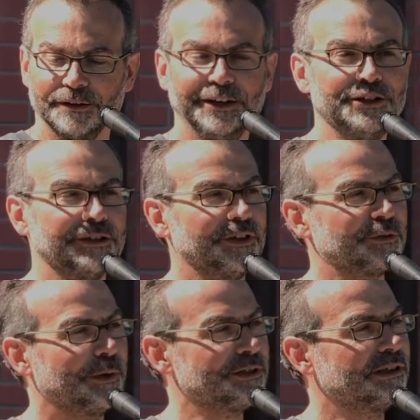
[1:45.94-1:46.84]
each of us
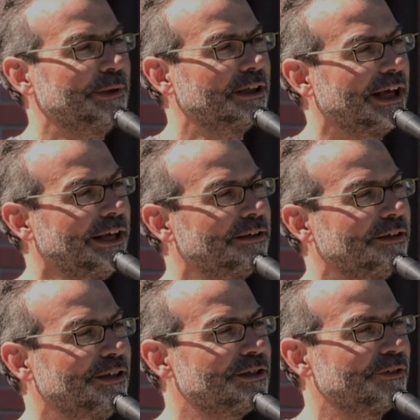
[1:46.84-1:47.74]
wants to be liked,
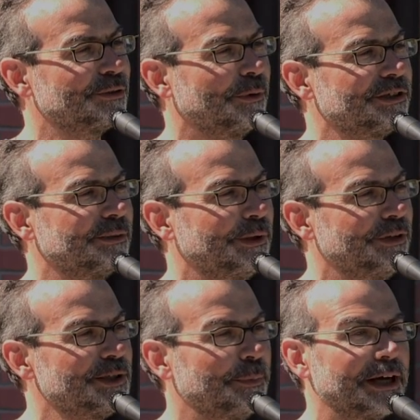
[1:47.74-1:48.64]
and each of us wants to be
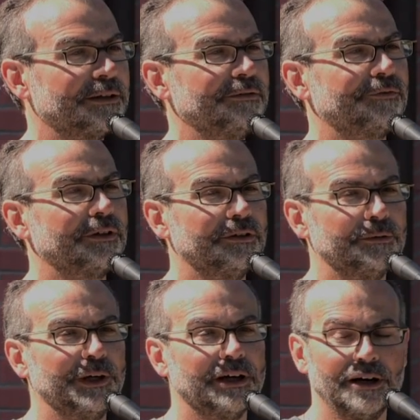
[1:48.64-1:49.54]
respected for who
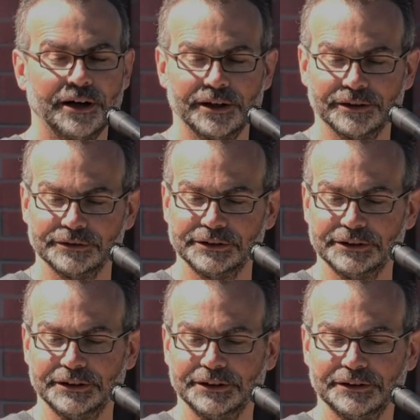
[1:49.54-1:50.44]
we are.
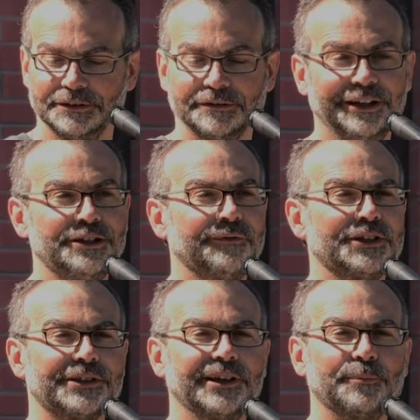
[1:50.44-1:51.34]
Each of
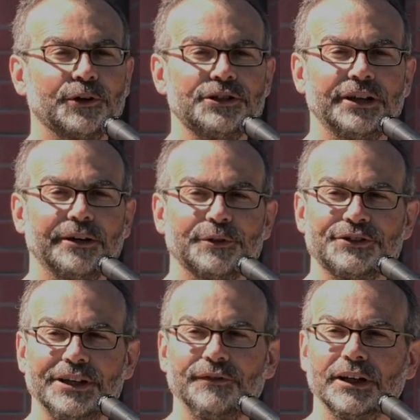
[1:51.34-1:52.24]
us can appreciate
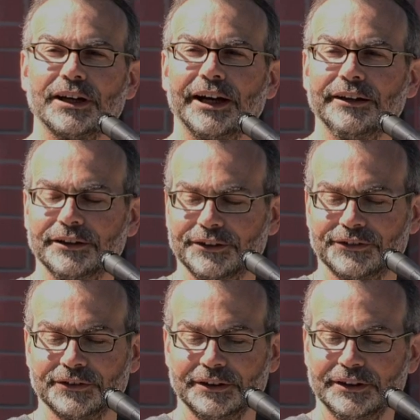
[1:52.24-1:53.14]
receiving
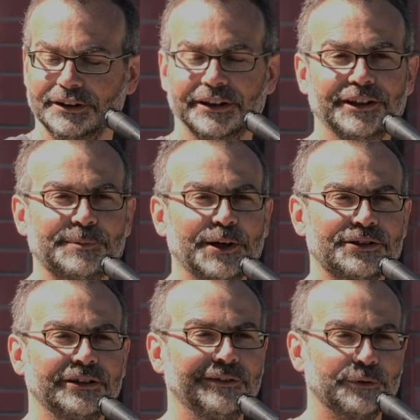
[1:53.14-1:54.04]
kindness, and
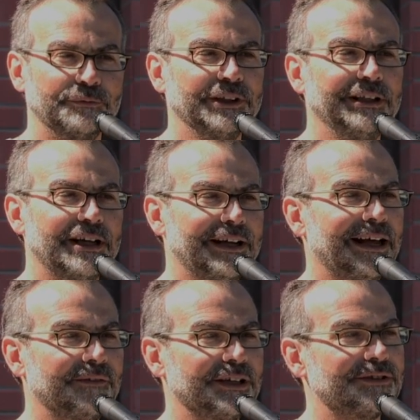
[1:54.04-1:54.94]
especially if we're really not
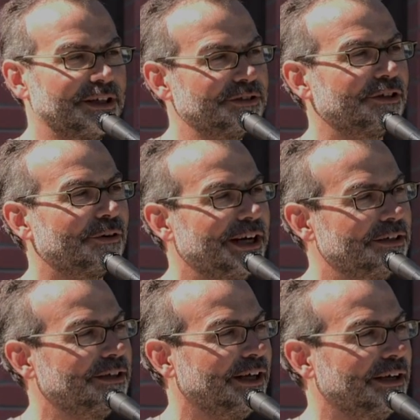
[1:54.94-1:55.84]
having such a
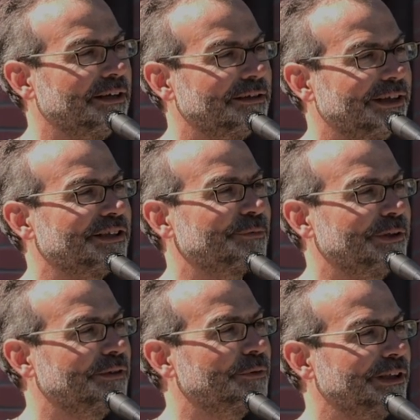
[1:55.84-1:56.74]
great day, that's
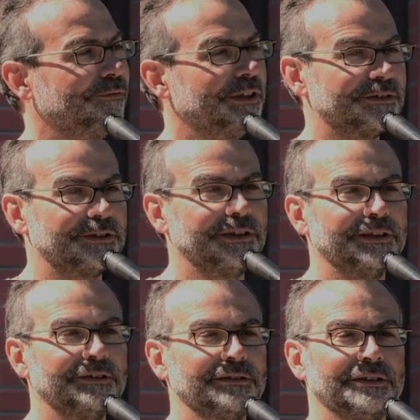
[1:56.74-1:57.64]
when it really feels
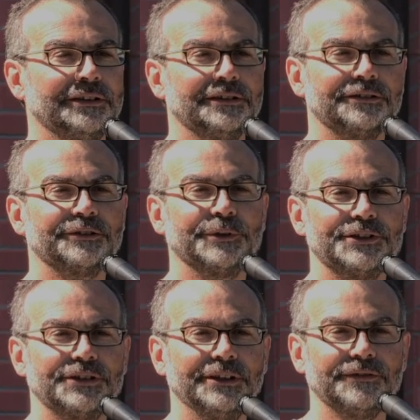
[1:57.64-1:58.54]
good to
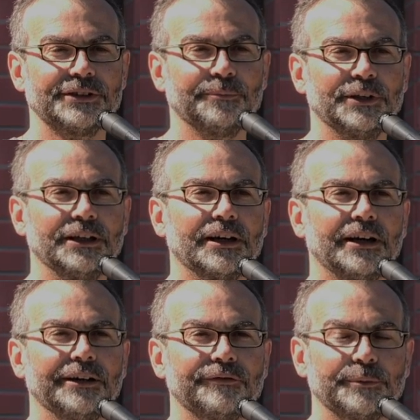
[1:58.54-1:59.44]
receive something
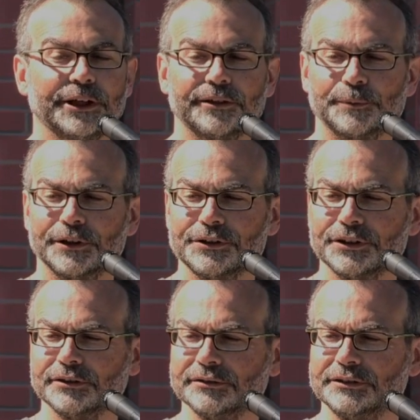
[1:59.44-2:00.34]
kind from another
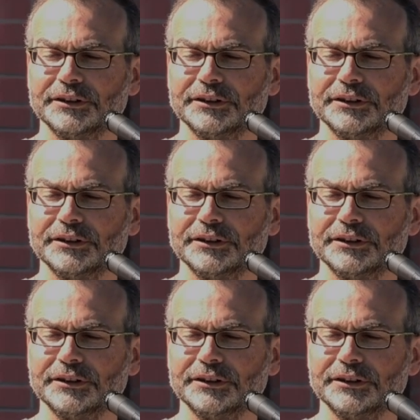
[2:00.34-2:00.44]
person.